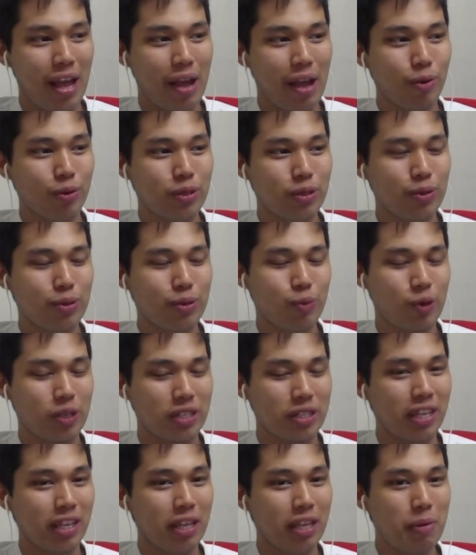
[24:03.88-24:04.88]
also was
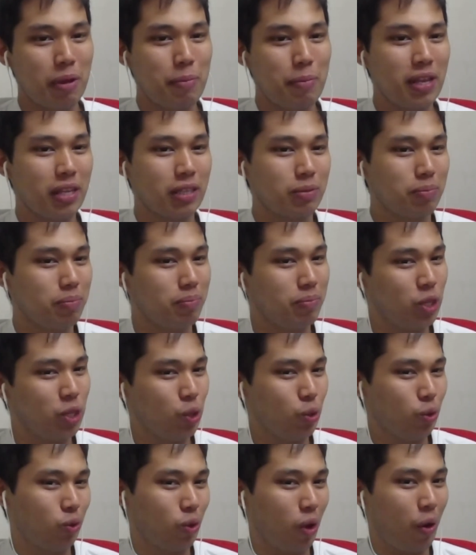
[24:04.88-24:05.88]
thinking maybe it's
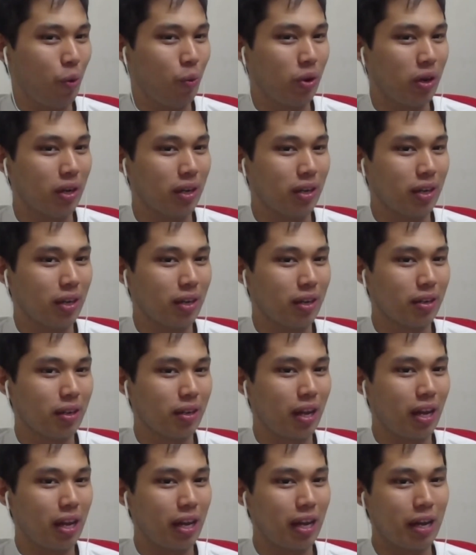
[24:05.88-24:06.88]
due to our
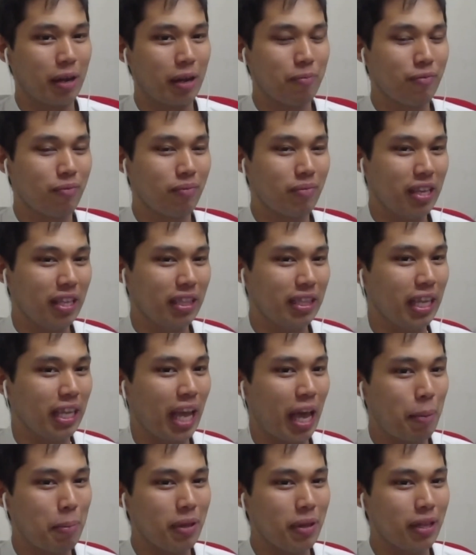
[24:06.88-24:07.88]
eating
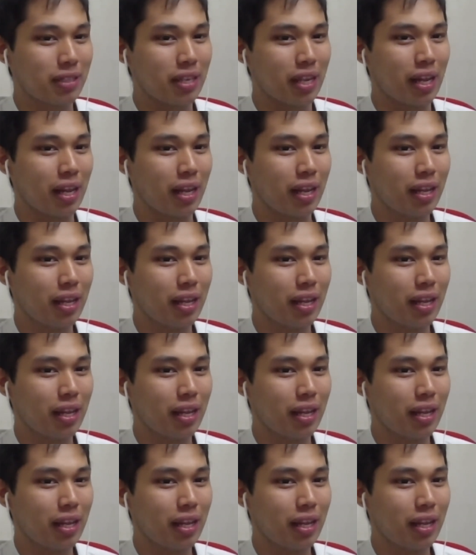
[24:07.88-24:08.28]
habits. Right?